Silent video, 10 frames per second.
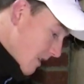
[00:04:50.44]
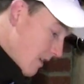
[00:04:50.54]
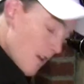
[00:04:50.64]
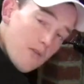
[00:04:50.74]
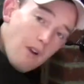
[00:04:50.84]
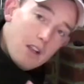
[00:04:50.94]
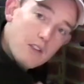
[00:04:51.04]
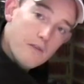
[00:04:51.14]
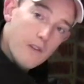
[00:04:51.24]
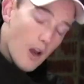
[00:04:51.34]
The other range
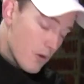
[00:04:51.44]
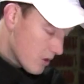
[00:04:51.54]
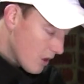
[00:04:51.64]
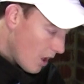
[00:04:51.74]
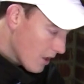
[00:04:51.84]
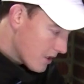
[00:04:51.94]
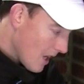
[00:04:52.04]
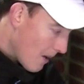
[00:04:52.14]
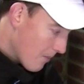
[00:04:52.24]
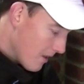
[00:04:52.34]
of floats that I
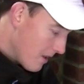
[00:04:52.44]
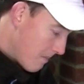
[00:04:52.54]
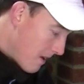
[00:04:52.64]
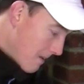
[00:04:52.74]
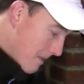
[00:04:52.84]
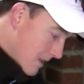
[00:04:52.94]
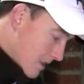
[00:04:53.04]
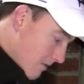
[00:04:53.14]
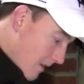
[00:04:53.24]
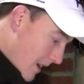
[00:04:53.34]
set up within the PB
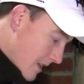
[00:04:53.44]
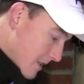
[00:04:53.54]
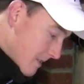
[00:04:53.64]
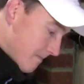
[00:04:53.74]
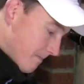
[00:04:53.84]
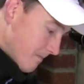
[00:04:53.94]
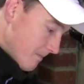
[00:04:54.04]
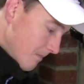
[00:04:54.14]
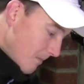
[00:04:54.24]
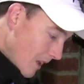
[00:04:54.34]
Inter range
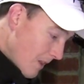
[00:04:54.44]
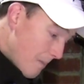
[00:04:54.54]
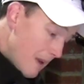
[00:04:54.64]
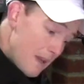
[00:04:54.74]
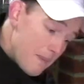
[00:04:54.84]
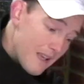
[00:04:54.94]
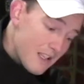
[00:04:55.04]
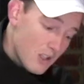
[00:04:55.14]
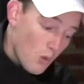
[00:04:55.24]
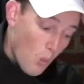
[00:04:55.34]
are the PB
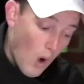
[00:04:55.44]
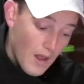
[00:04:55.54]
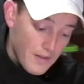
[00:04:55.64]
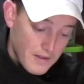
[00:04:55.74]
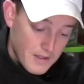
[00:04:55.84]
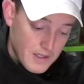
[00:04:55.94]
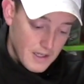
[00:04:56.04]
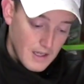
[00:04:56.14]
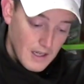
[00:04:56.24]
Inter 1s.